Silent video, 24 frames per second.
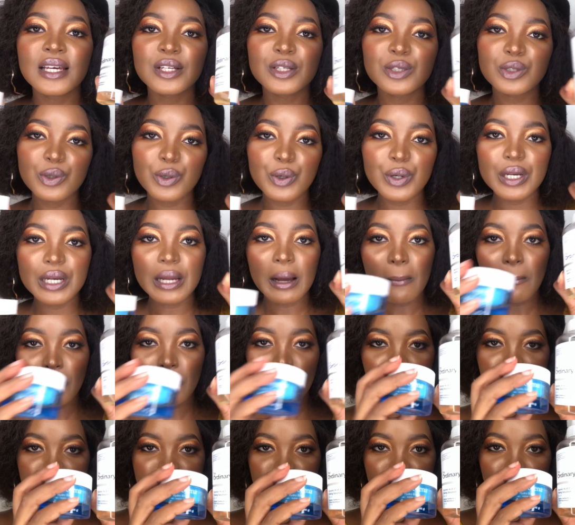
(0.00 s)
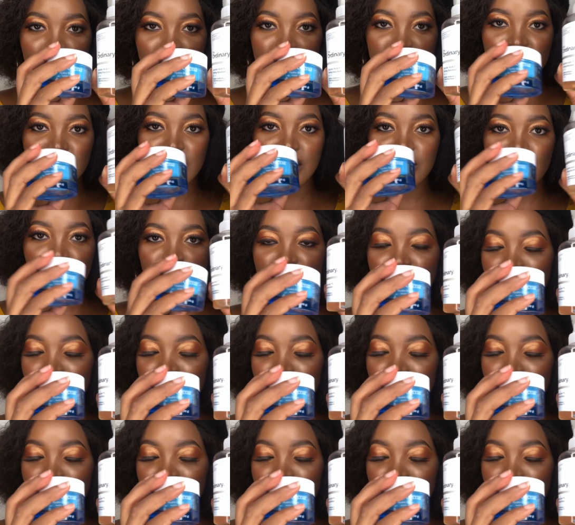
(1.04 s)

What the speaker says: tone, moisturize. Those